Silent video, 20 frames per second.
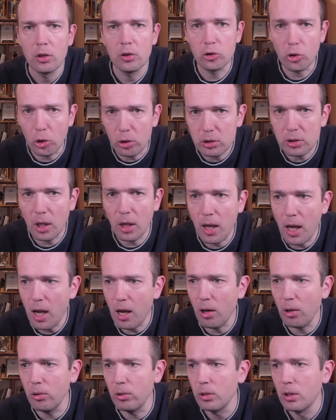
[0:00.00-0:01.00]
don't
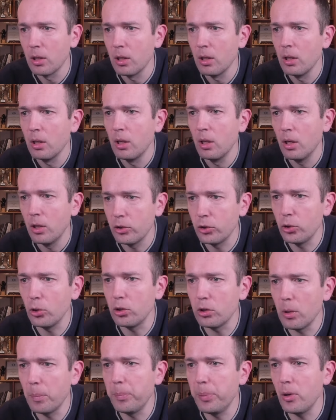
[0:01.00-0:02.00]
allow
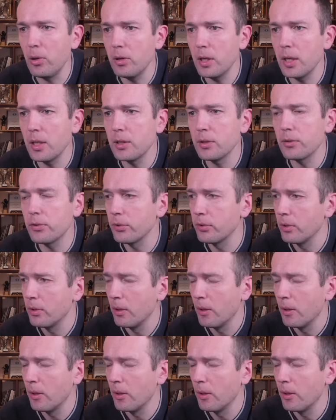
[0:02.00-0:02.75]
your opponent